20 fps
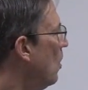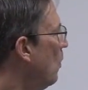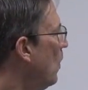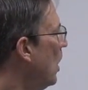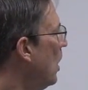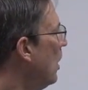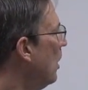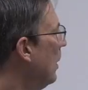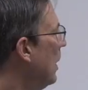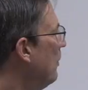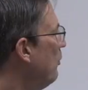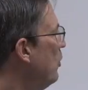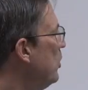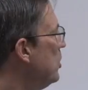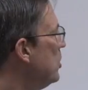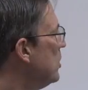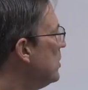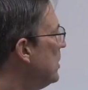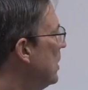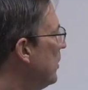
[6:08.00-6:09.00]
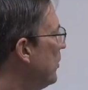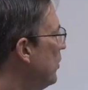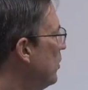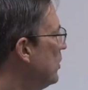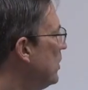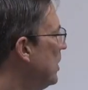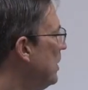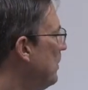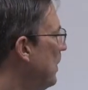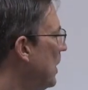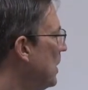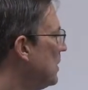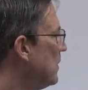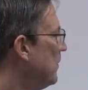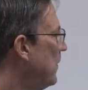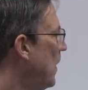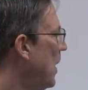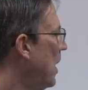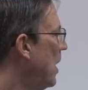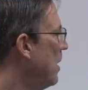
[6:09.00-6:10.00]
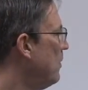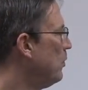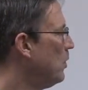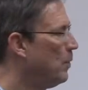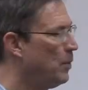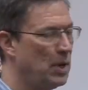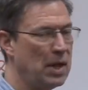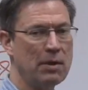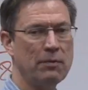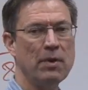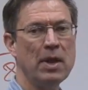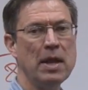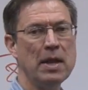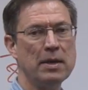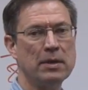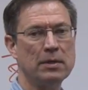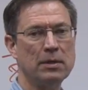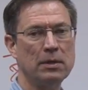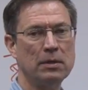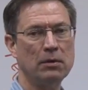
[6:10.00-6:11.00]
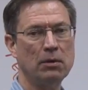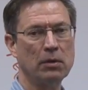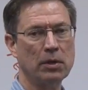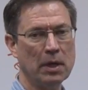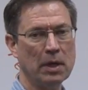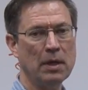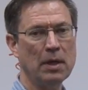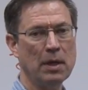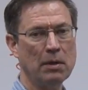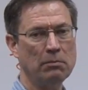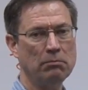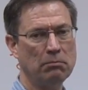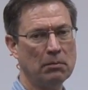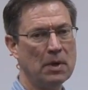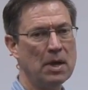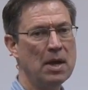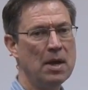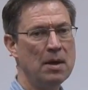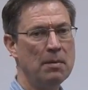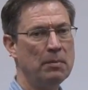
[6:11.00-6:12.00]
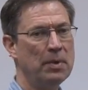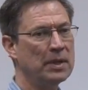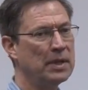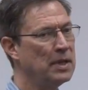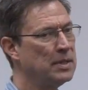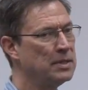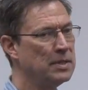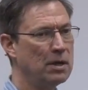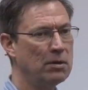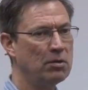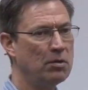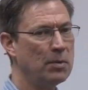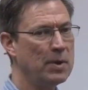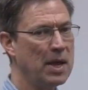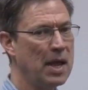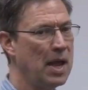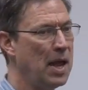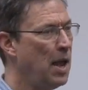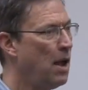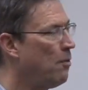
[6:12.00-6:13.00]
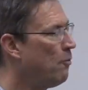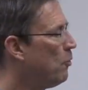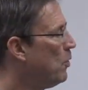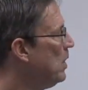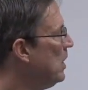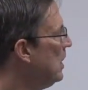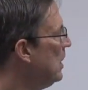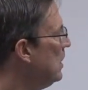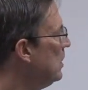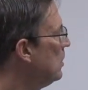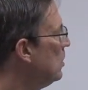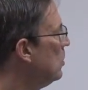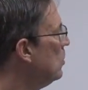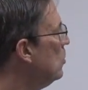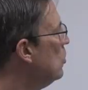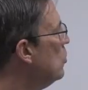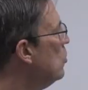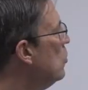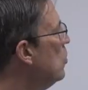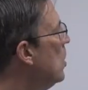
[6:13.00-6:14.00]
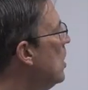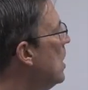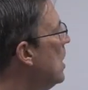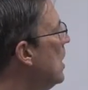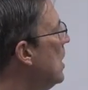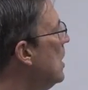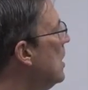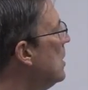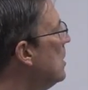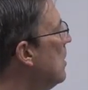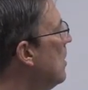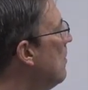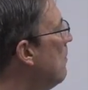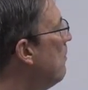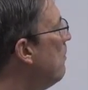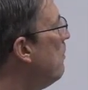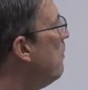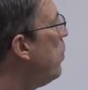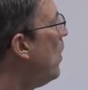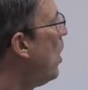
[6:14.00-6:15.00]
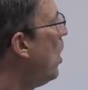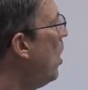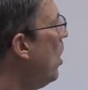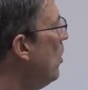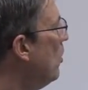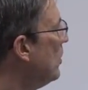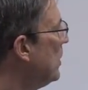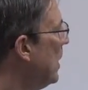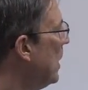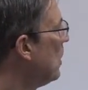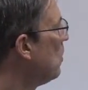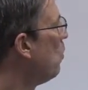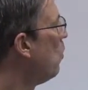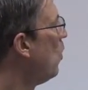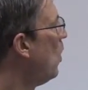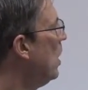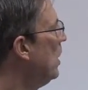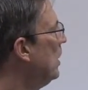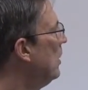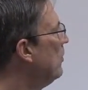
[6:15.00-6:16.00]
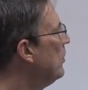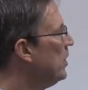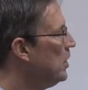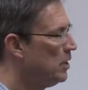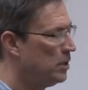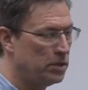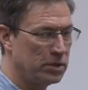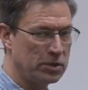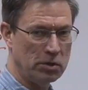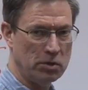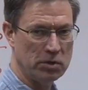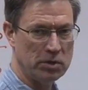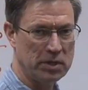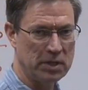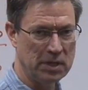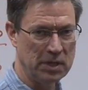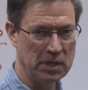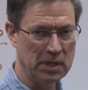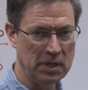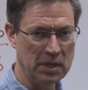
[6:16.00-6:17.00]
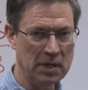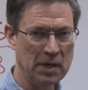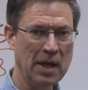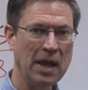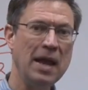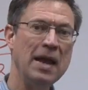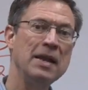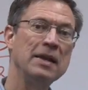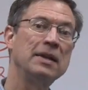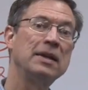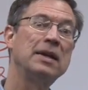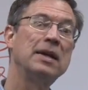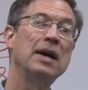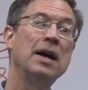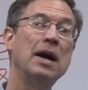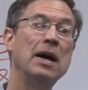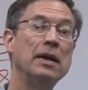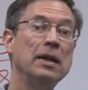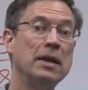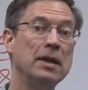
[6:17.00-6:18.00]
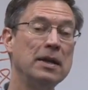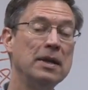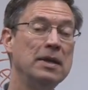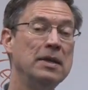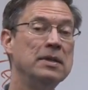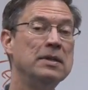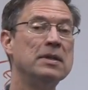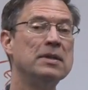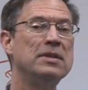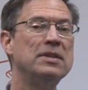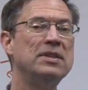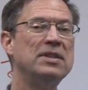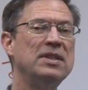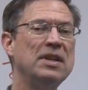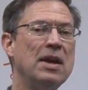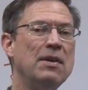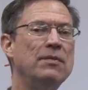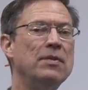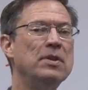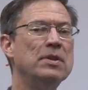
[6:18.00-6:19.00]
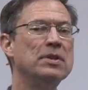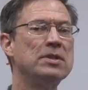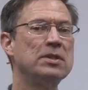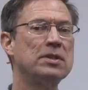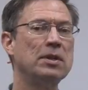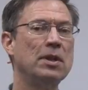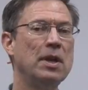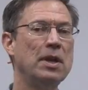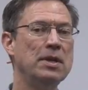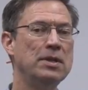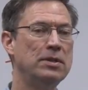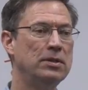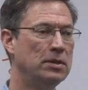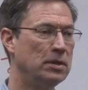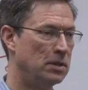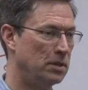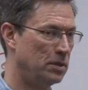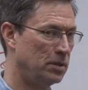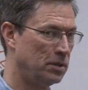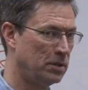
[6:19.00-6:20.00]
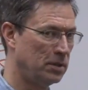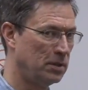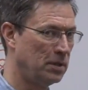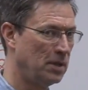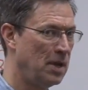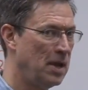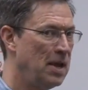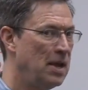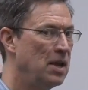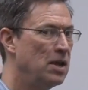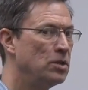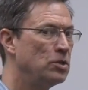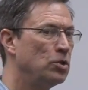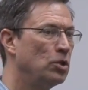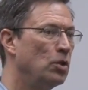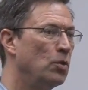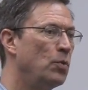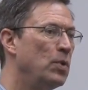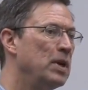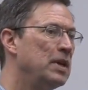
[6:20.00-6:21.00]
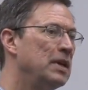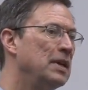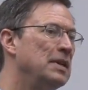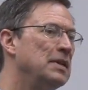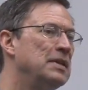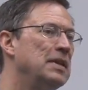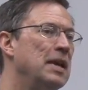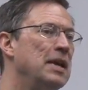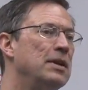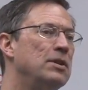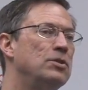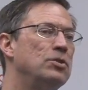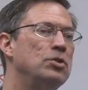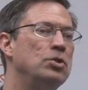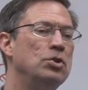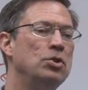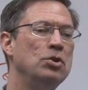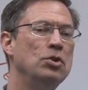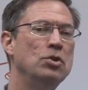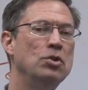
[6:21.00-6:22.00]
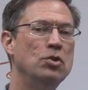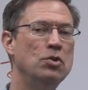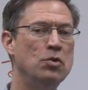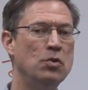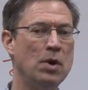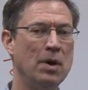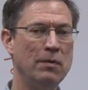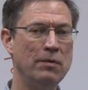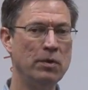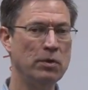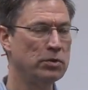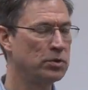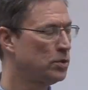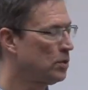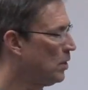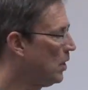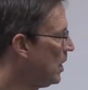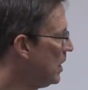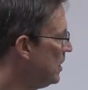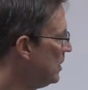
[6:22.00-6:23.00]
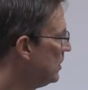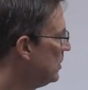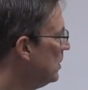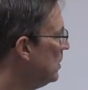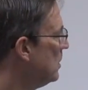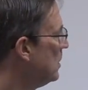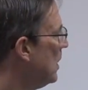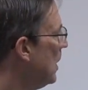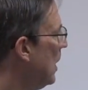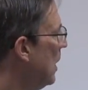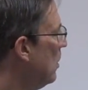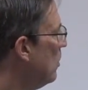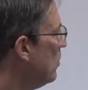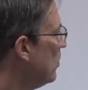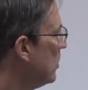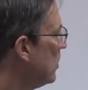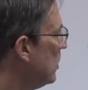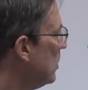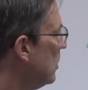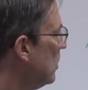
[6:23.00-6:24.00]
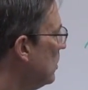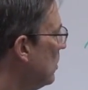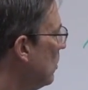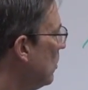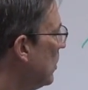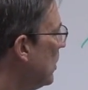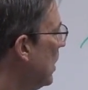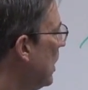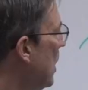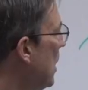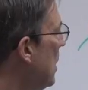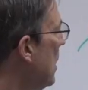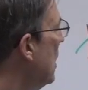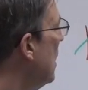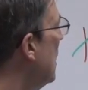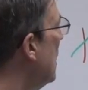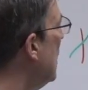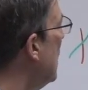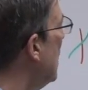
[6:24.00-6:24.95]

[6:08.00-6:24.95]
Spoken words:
Well, if we just did 13 minus 5, we would have 8, okay? But that's not what we have. We need to take one of these 13 and cut it into 7 slices so that we can take 2 of those slices out, okay?